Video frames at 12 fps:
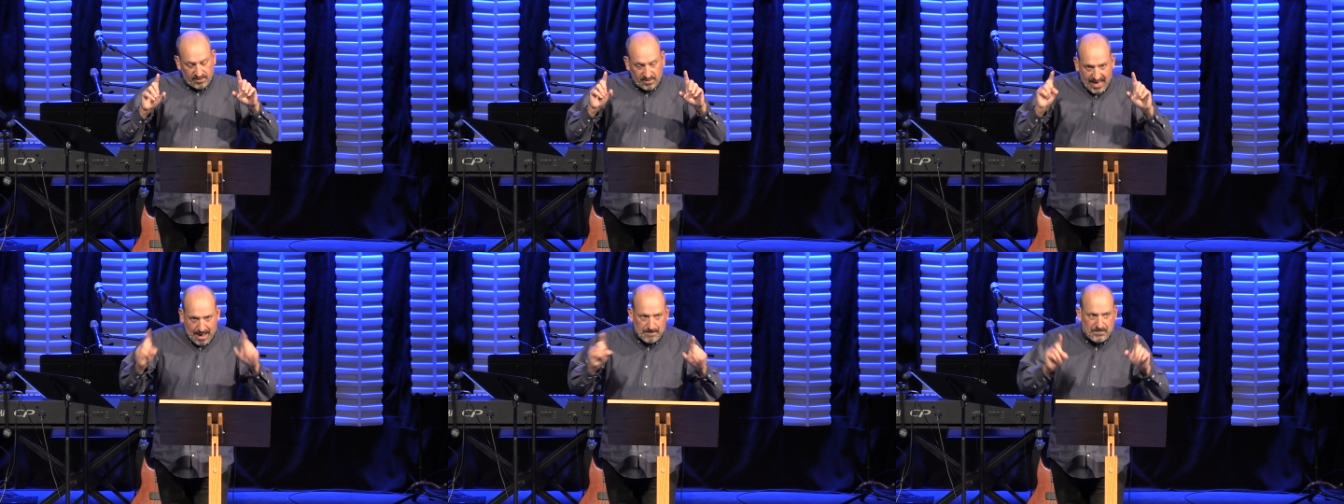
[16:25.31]

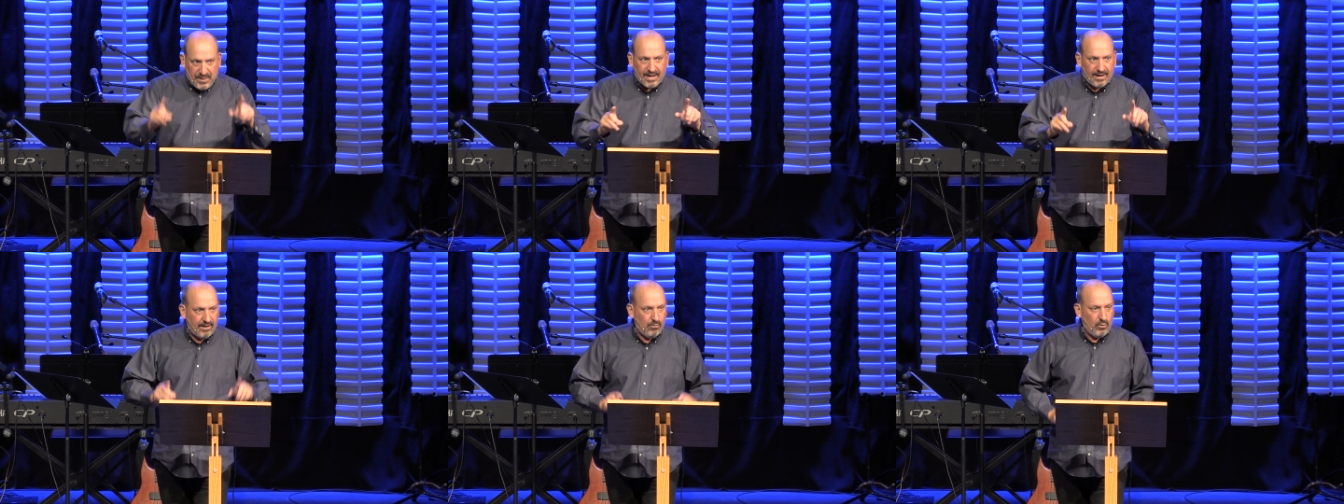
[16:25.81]
That
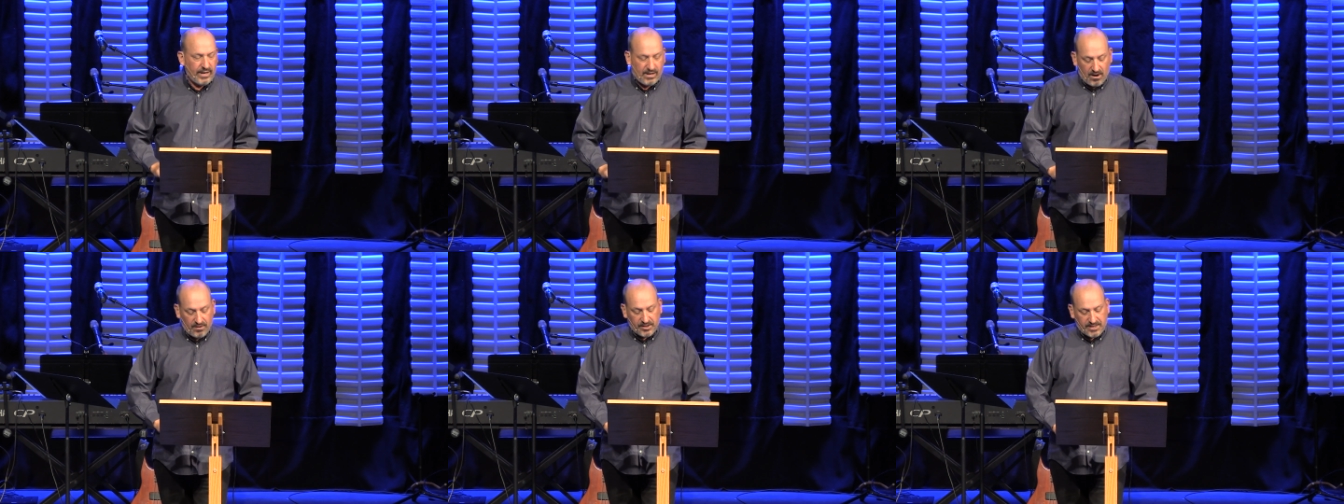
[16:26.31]
being we
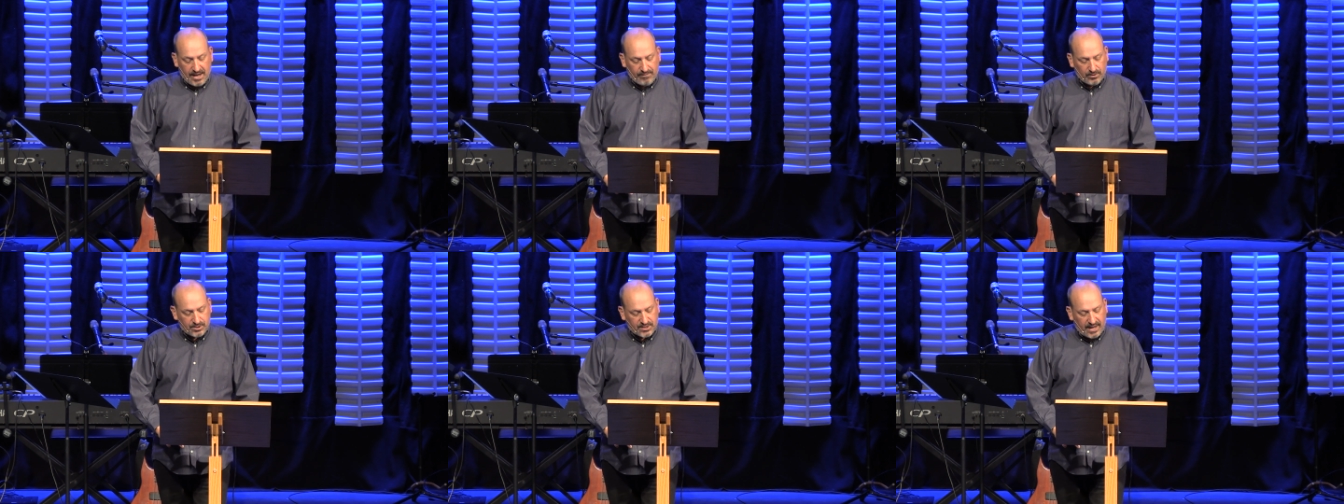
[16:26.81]
call the
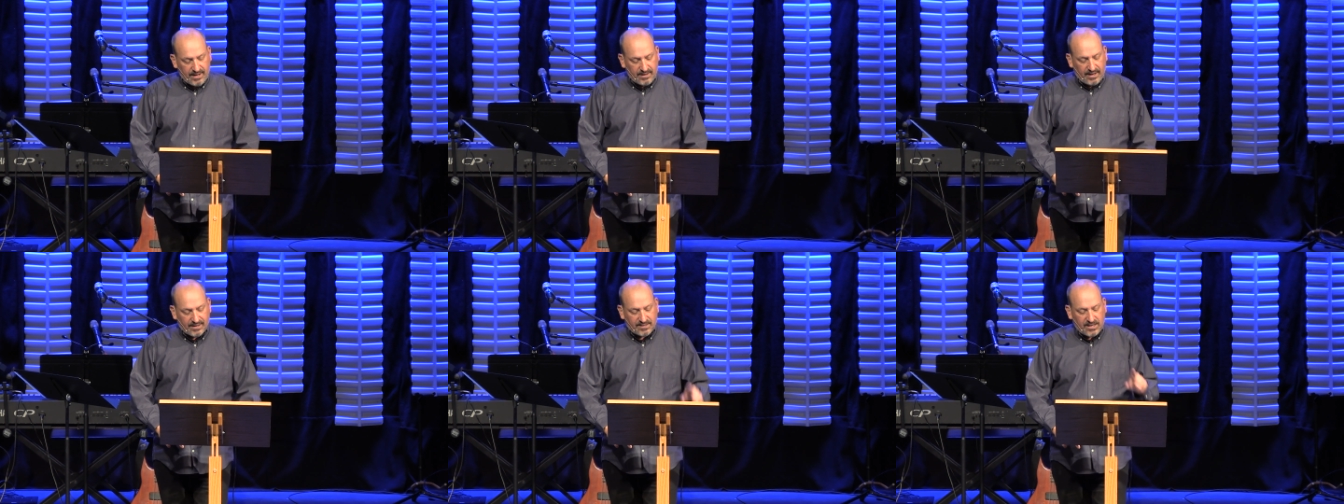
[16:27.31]
devil or Satan
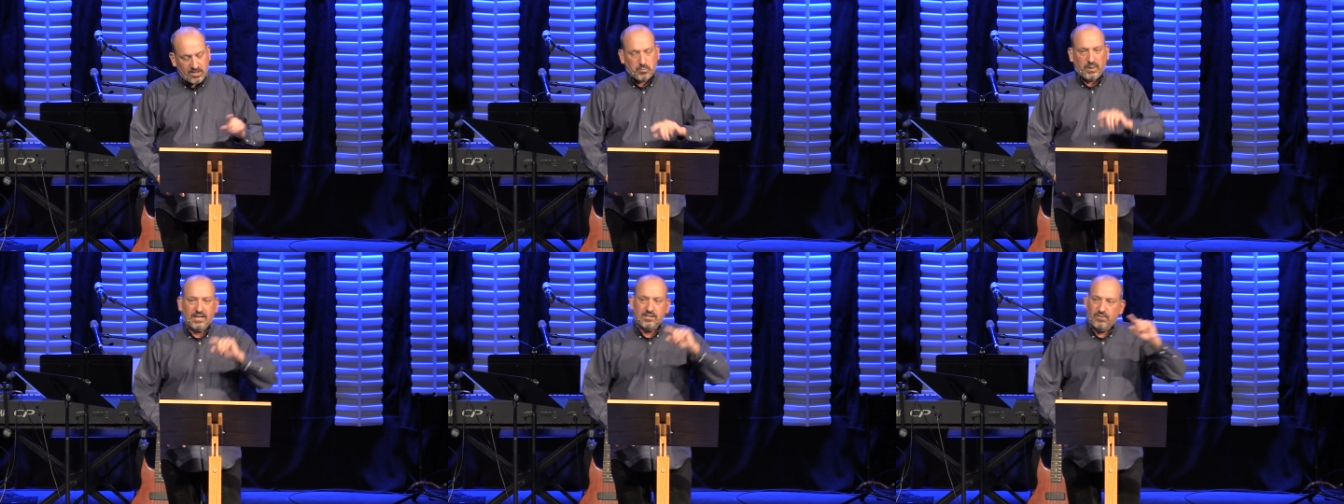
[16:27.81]
exists
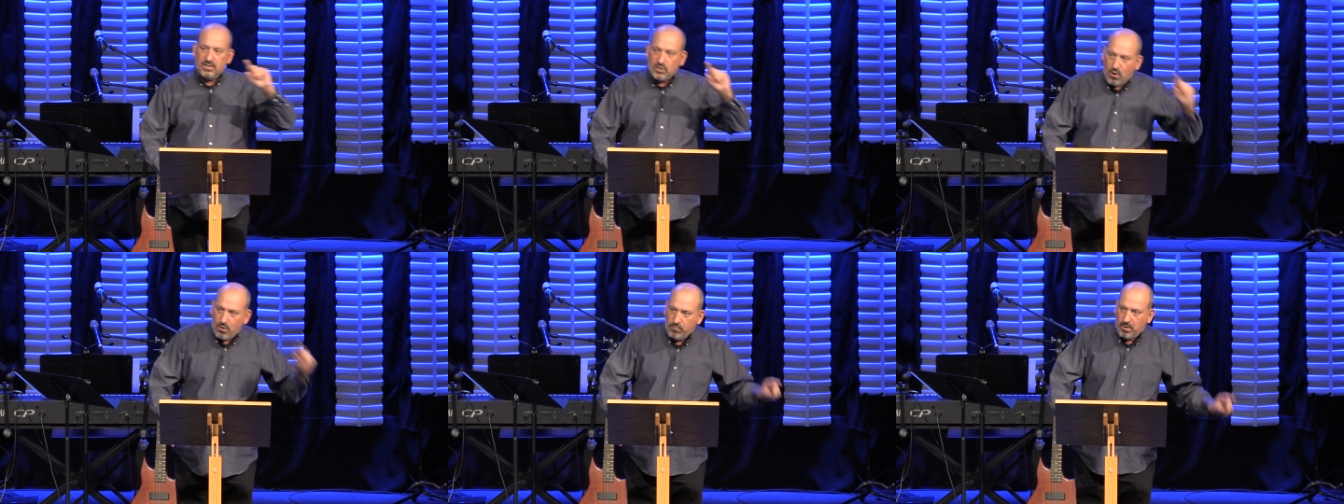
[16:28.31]
because of his
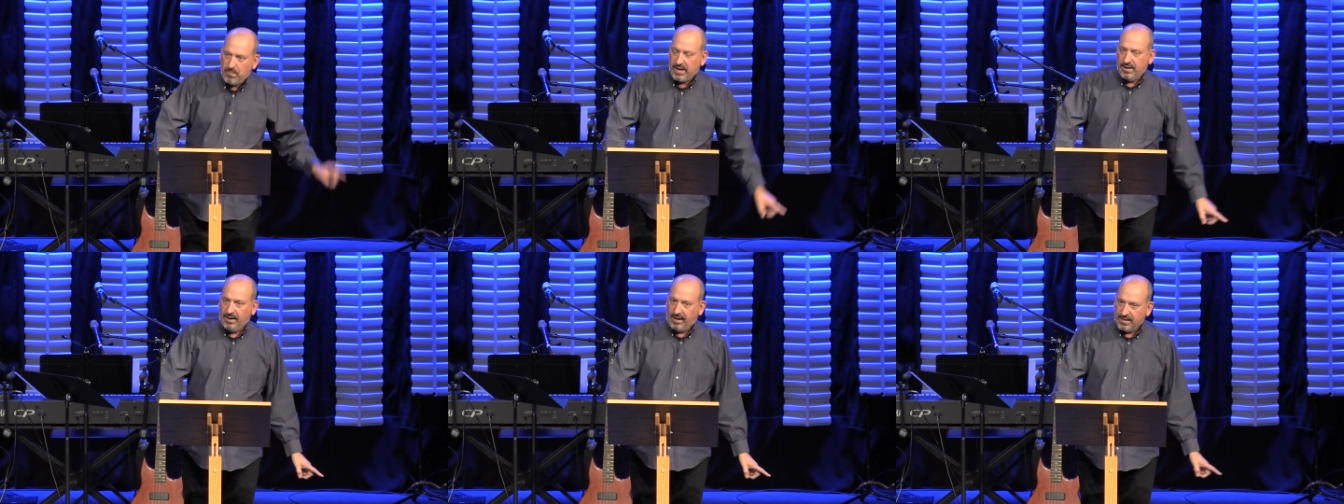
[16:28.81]
own
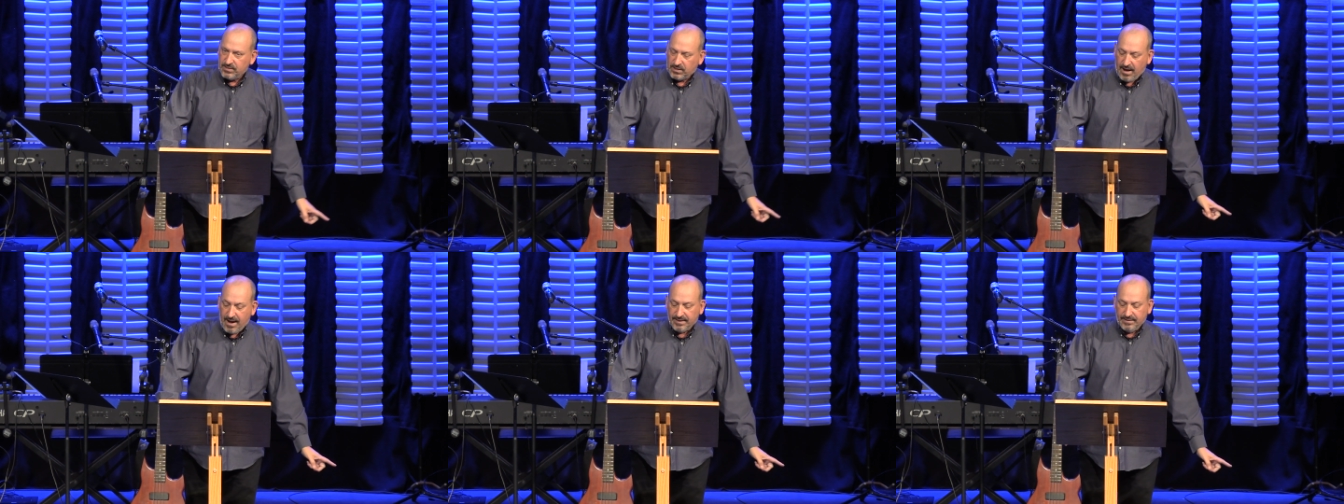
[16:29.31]
rebellion against
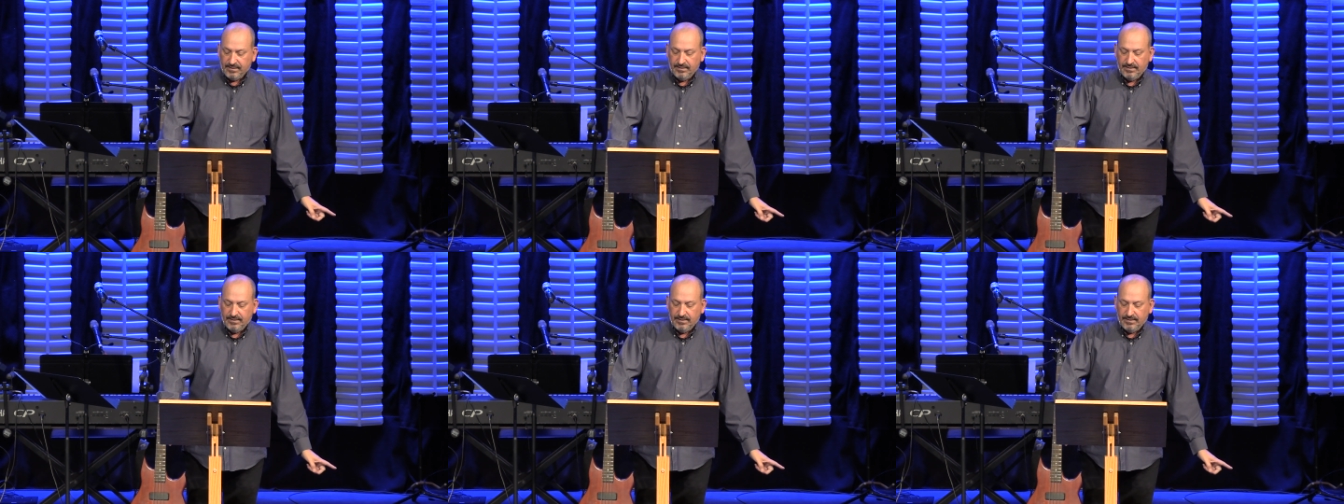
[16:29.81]
God.